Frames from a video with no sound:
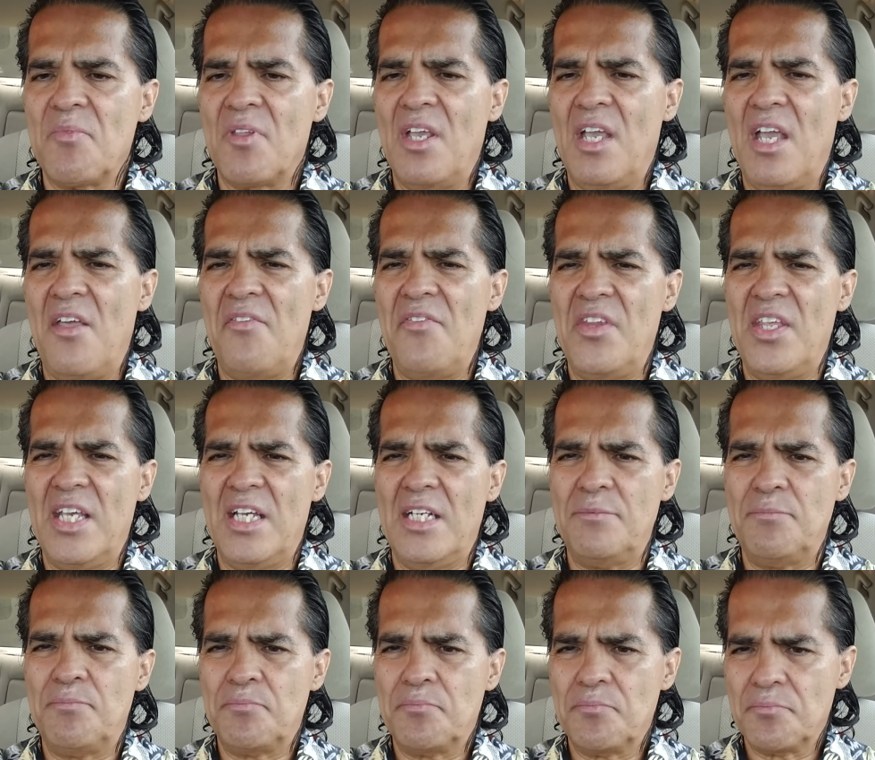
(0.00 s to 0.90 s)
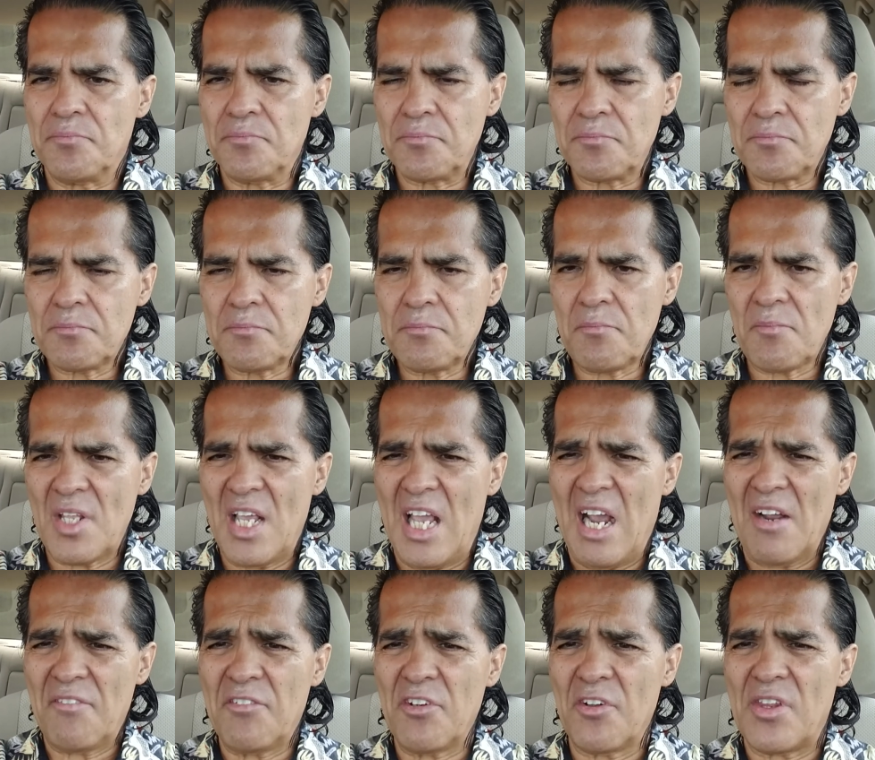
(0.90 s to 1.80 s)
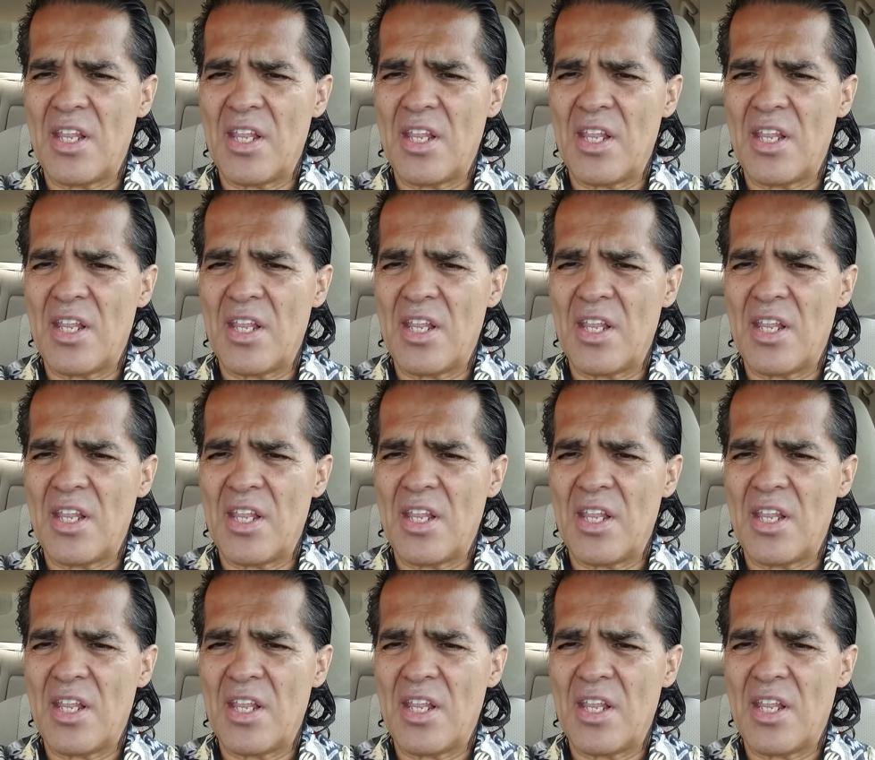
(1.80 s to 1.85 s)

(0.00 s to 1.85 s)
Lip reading: And then after